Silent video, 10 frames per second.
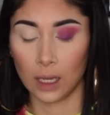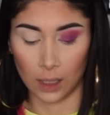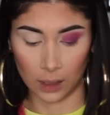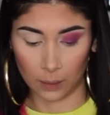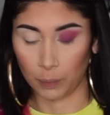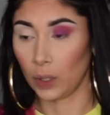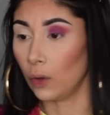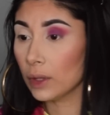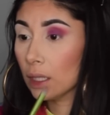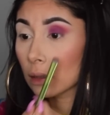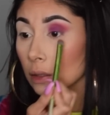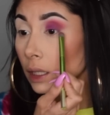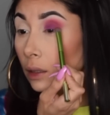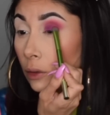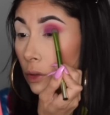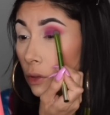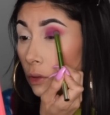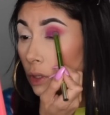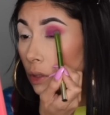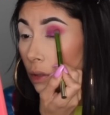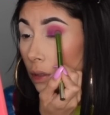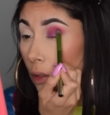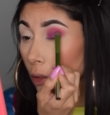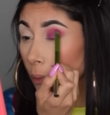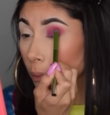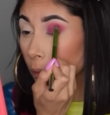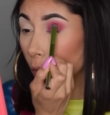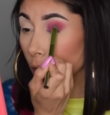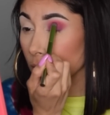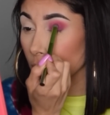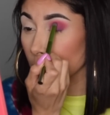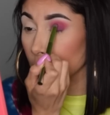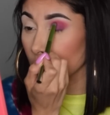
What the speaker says: But all the other colors are awesome.